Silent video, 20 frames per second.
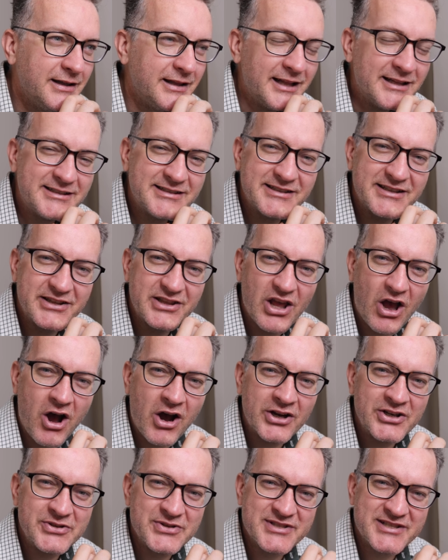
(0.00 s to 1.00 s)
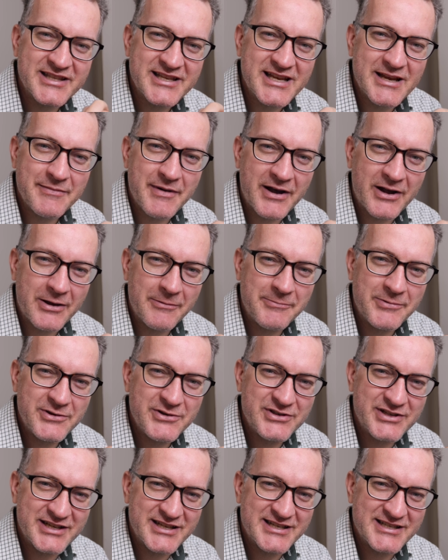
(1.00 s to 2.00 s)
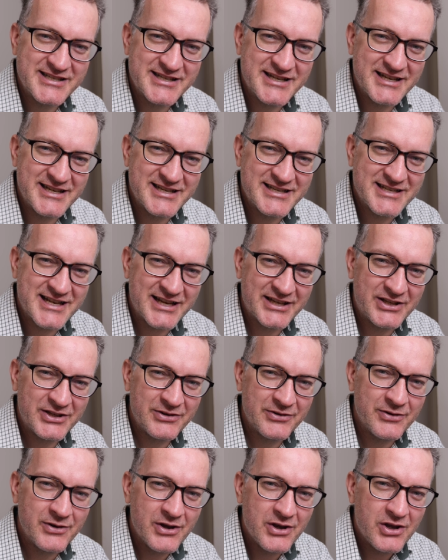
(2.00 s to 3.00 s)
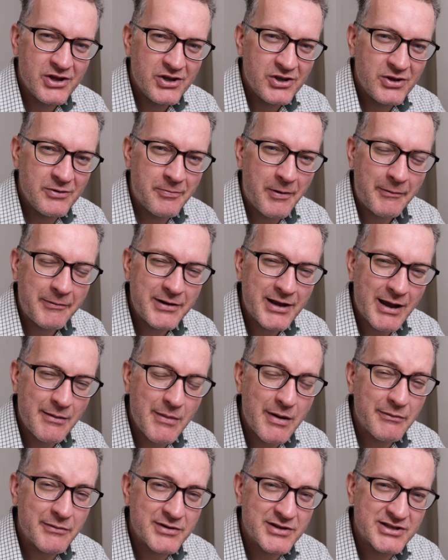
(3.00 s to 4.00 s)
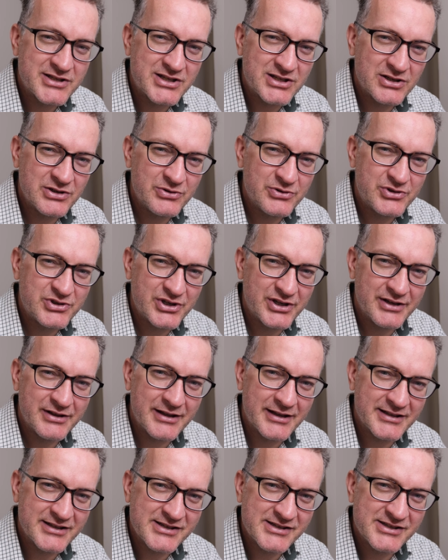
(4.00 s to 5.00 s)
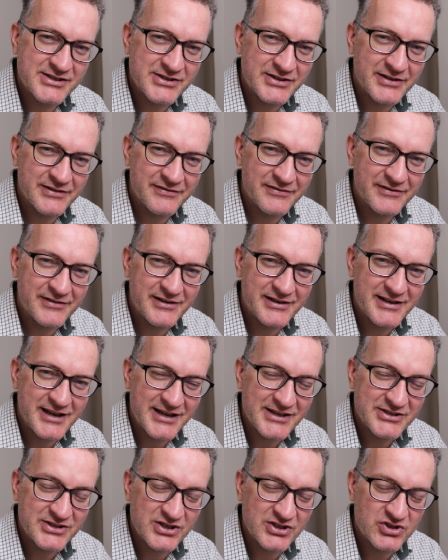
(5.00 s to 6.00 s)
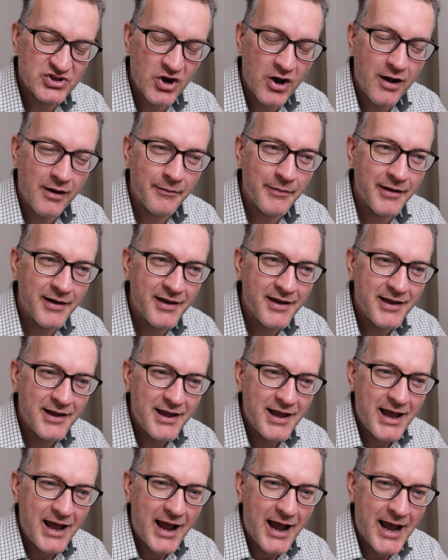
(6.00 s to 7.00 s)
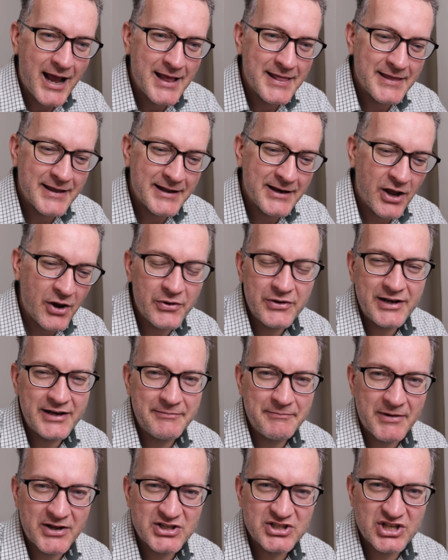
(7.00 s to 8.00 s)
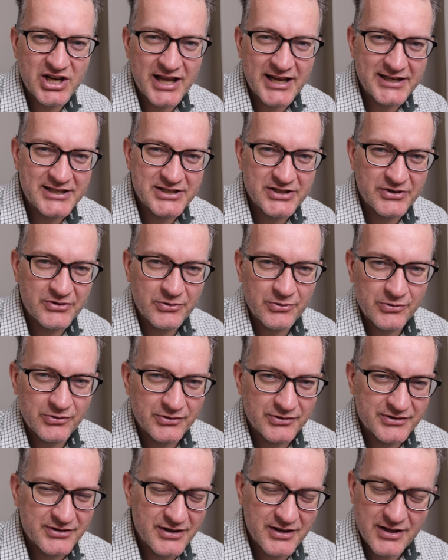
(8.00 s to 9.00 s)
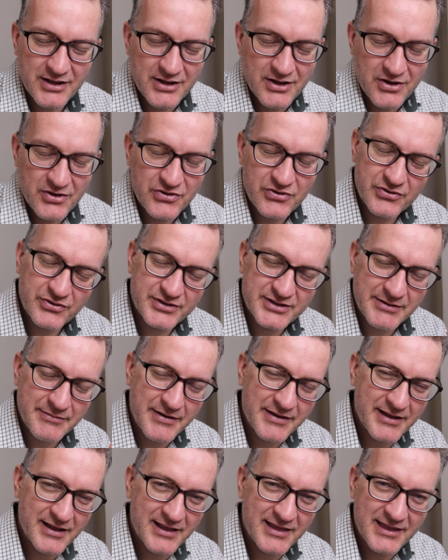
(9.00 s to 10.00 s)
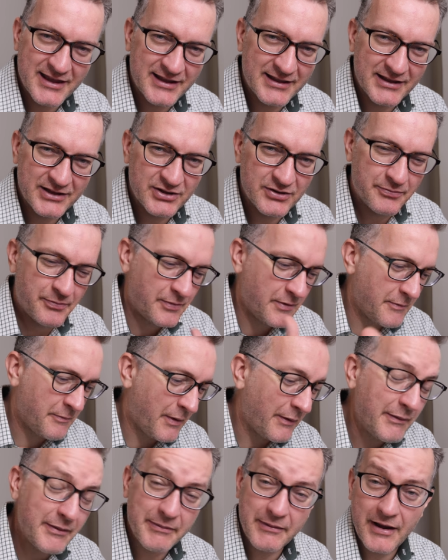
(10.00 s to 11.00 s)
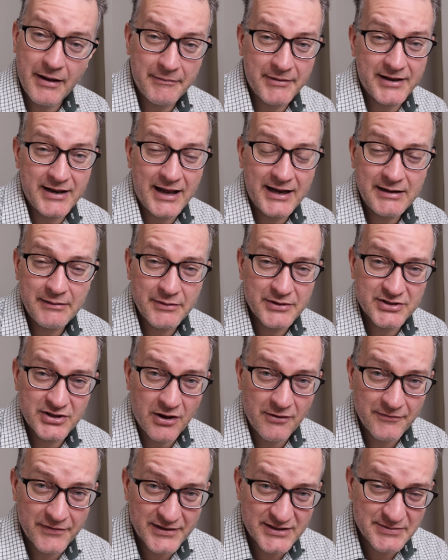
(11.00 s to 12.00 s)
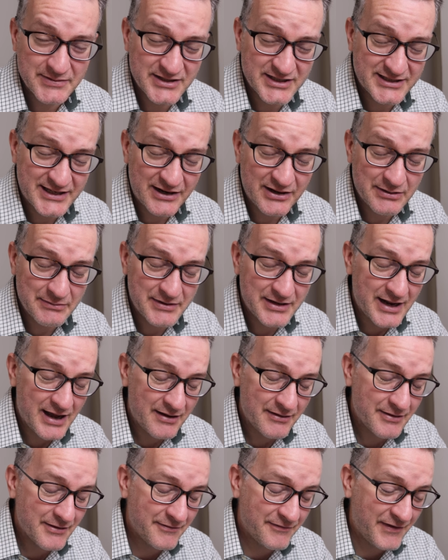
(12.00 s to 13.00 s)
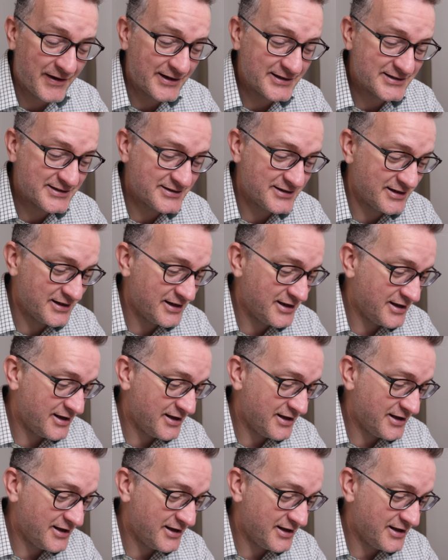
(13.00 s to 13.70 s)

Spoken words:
that's the arduous thing about computing, isn't it? It's like you probably come up with a solution that just sort of does the job, and then only much later or through some other thing that you probably, AWS Config's been staring me down in the face